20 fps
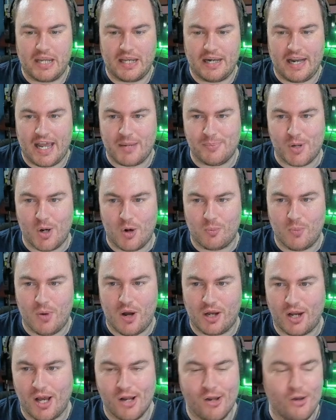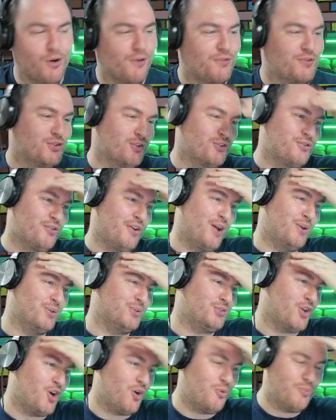A Pokemon. I love Dugtrio
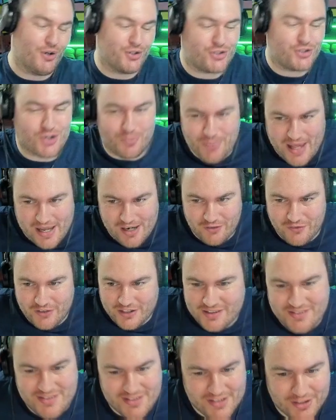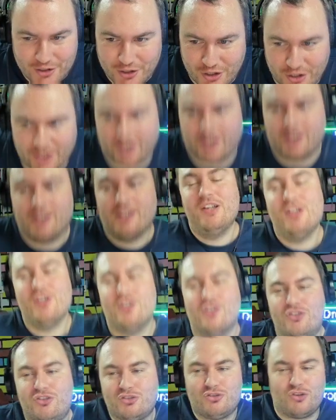so much. Competitively, it's still good.
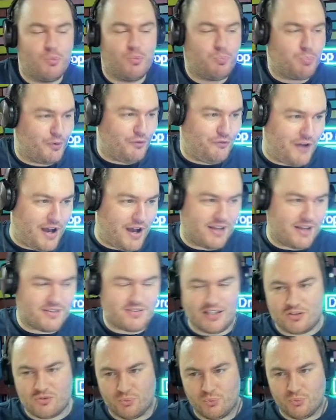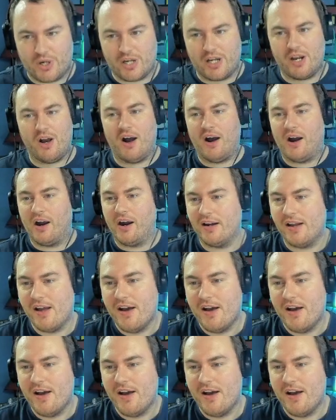Super fast, hits really hard.